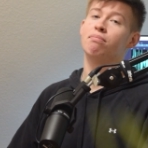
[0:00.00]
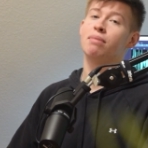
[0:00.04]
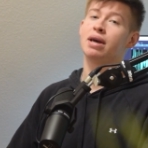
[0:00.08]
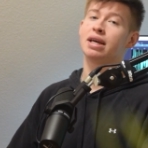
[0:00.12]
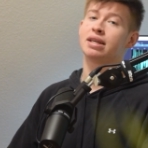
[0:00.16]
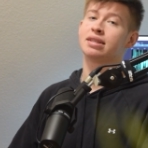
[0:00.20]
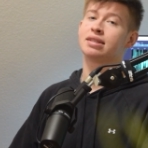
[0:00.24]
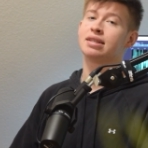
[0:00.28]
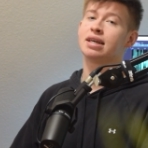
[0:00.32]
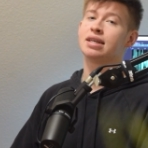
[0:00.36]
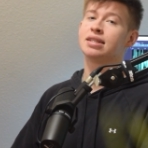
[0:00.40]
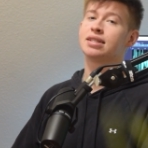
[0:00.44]

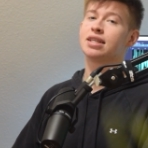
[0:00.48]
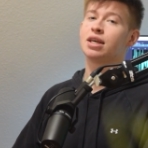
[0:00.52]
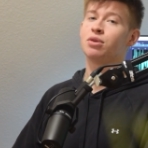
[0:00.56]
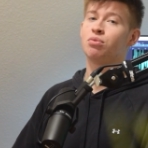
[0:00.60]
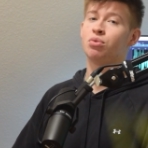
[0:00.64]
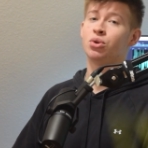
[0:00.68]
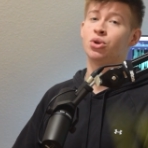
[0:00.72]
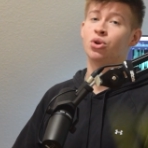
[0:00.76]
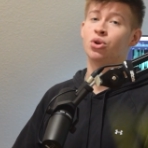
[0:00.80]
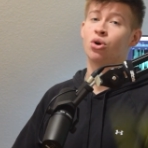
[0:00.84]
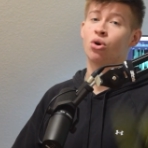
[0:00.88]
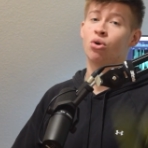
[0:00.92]
makes sense
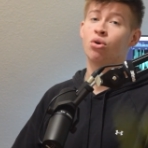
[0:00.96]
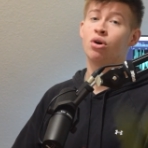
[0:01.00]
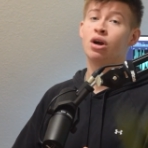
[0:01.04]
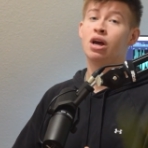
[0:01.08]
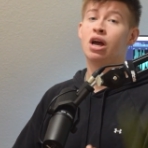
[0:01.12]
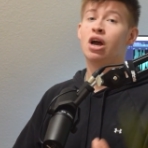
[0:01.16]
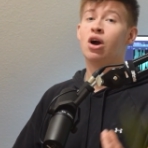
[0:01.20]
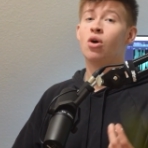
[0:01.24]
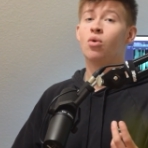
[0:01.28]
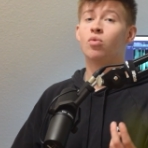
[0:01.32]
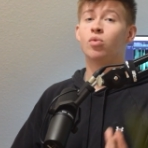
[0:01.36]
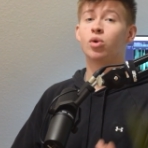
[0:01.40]
and we know
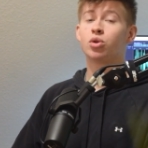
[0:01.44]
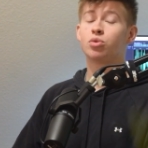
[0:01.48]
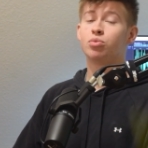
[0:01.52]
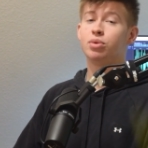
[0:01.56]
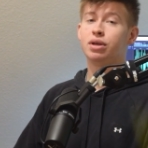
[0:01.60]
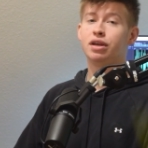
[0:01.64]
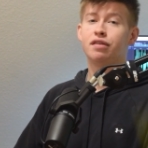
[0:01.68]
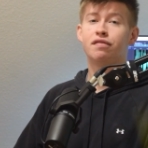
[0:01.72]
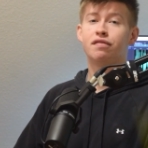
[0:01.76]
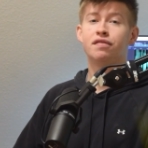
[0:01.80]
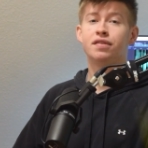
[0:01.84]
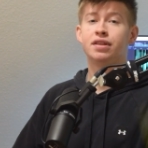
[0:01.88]
what
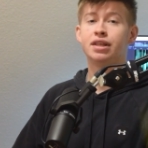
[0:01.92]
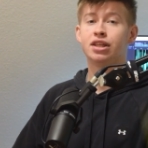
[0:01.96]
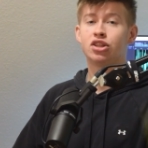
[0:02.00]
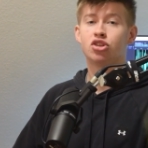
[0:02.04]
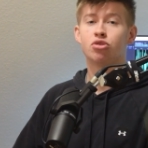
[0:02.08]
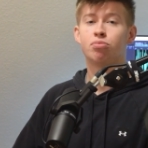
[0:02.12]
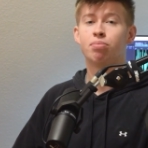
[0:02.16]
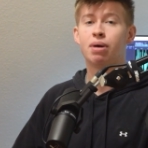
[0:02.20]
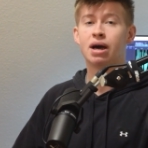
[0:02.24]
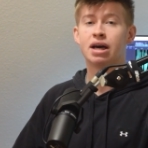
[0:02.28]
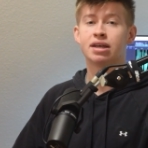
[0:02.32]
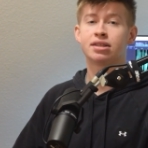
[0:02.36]
we even need
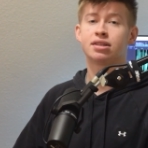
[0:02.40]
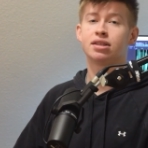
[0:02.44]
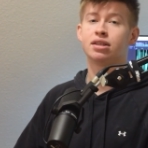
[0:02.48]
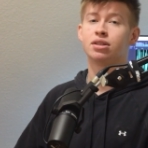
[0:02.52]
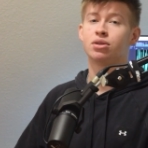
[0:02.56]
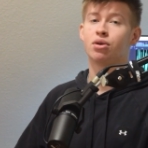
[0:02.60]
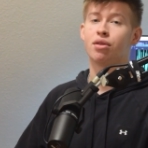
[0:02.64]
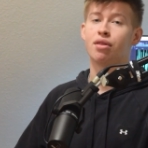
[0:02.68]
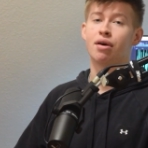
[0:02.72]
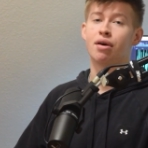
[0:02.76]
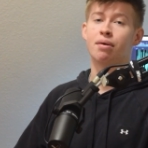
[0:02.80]
to pass into